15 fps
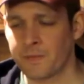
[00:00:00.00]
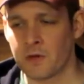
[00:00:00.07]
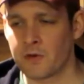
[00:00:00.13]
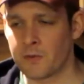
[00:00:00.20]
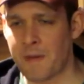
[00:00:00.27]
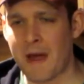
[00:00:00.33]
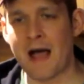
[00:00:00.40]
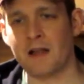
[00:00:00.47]
The
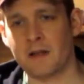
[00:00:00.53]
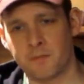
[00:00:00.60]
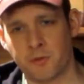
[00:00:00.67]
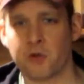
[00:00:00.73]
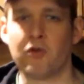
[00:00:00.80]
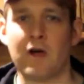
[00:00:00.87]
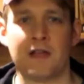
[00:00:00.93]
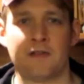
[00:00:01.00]
palate
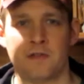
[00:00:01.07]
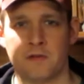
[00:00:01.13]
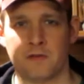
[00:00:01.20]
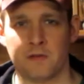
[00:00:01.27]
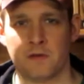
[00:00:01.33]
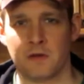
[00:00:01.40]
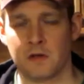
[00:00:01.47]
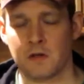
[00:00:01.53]
progresses.
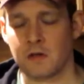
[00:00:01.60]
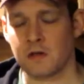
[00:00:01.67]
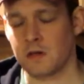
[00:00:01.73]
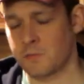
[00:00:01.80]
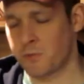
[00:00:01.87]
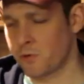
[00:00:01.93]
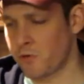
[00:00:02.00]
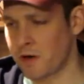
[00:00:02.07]
It
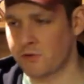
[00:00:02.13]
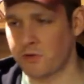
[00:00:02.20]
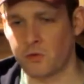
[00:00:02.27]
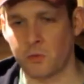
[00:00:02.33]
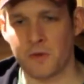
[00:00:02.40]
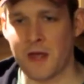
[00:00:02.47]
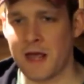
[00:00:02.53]
progresses with